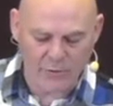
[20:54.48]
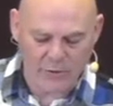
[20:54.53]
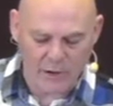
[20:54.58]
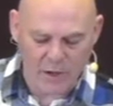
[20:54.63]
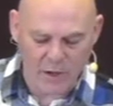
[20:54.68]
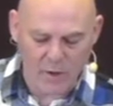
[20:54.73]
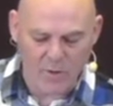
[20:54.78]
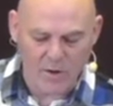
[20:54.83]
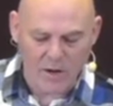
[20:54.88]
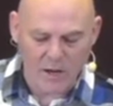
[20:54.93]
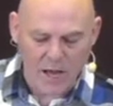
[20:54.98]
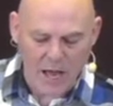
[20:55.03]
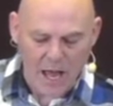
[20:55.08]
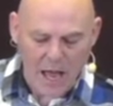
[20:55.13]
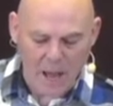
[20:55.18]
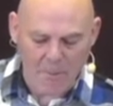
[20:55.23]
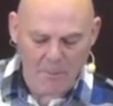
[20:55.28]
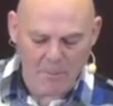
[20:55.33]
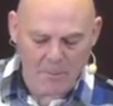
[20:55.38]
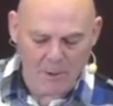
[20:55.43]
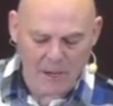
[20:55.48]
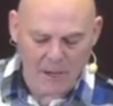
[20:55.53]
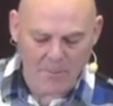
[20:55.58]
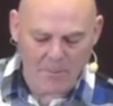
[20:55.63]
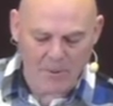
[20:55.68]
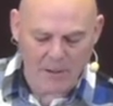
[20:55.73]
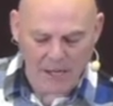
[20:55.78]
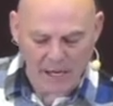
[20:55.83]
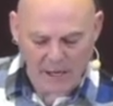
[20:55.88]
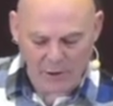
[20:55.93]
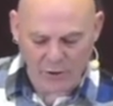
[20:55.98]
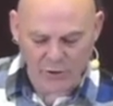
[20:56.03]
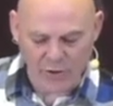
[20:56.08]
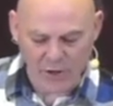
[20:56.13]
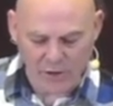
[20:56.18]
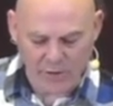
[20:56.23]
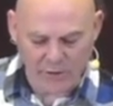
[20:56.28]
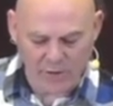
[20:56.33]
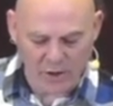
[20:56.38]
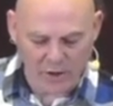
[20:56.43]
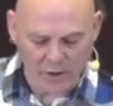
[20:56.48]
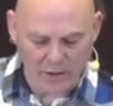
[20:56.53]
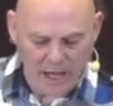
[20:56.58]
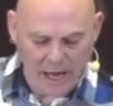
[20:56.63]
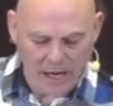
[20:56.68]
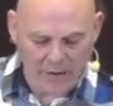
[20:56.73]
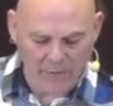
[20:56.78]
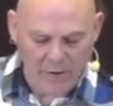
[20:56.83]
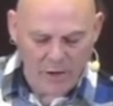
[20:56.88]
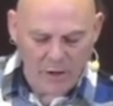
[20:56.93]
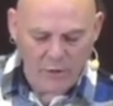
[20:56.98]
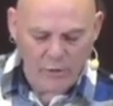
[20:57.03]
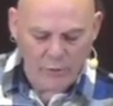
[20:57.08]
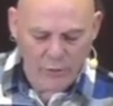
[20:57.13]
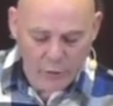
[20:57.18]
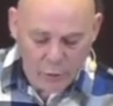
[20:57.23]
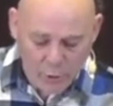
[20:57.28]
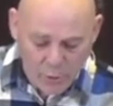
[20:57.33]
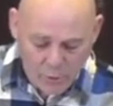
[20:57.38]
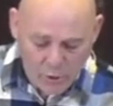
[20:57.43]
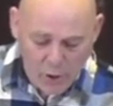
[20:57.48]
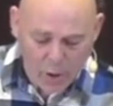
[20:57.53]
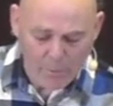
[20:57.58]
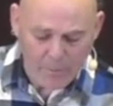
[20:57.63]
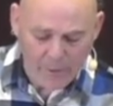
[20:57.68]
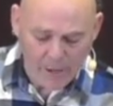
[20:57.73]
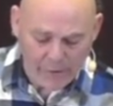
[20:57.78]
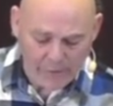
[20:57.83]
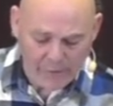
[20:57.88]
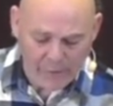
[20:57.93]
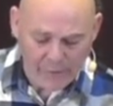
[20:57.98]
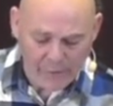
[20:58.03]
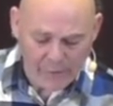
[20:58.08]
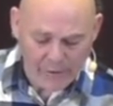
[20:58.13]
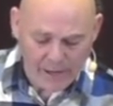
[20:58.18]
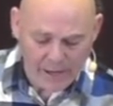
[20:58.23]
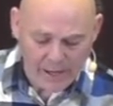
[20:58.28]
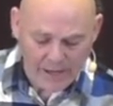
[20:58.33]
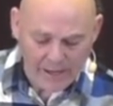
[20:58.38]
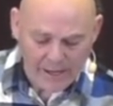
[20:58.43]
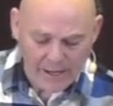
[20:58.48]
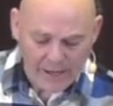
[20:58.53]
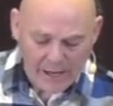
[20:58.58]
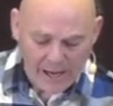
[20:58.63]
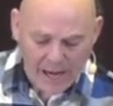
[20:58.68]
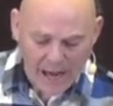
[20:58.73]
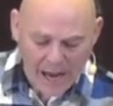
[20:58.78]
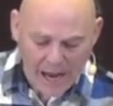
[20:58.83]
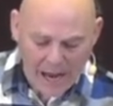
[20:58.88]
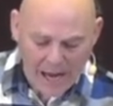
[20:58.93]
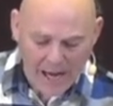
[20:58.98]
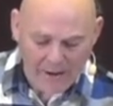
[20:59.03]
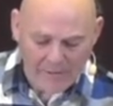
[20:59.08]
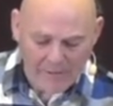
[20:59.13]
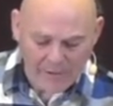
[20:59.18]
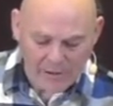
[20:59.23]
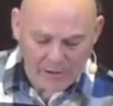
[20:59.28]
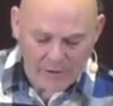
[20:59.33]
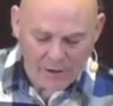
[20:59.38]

for you and people in exchange for your life. Do not be afraid. I am the